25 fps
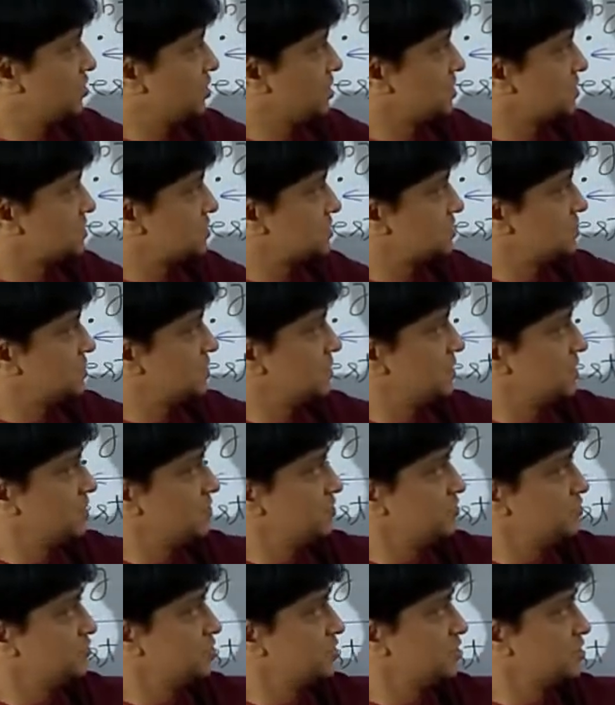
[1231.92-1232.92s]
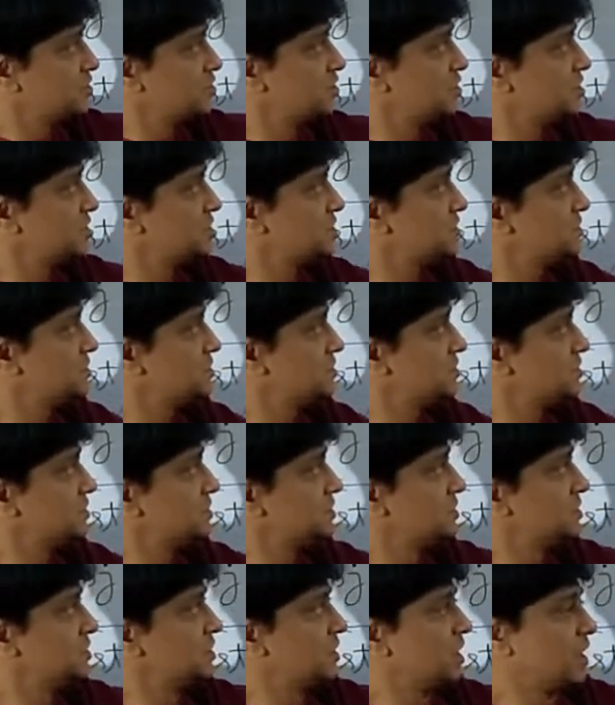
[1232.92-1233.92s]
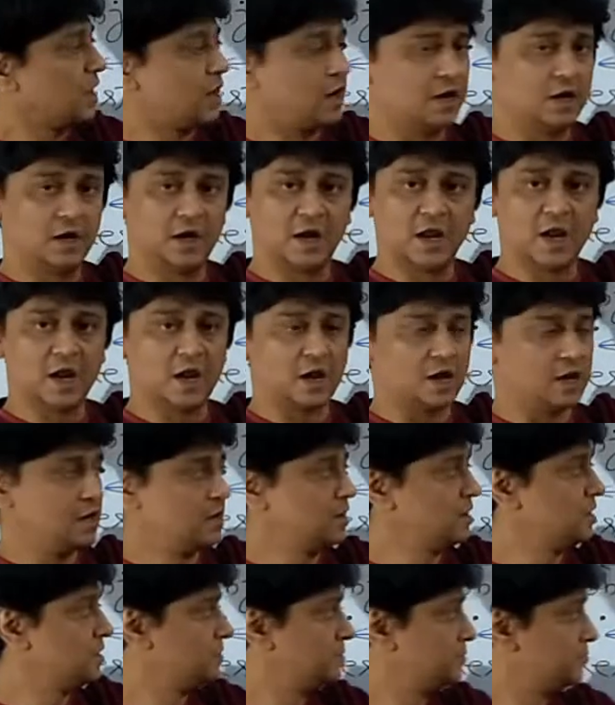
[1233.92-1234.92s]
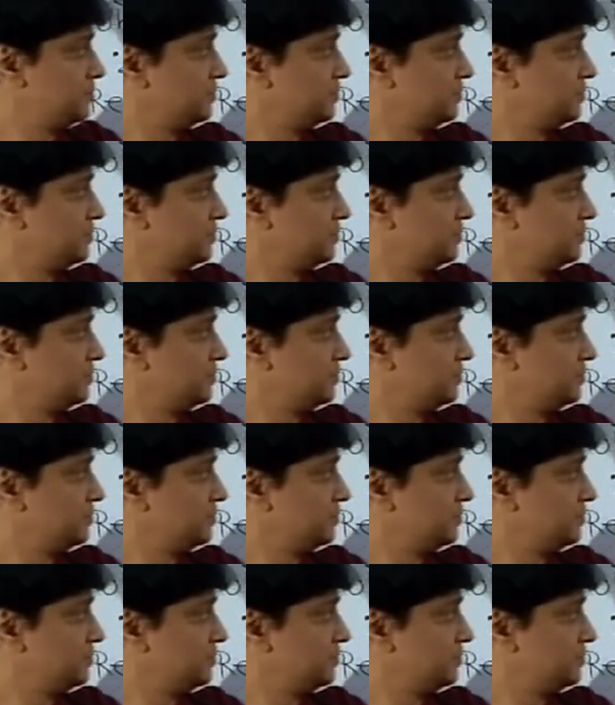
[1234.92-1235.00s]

this. This is D.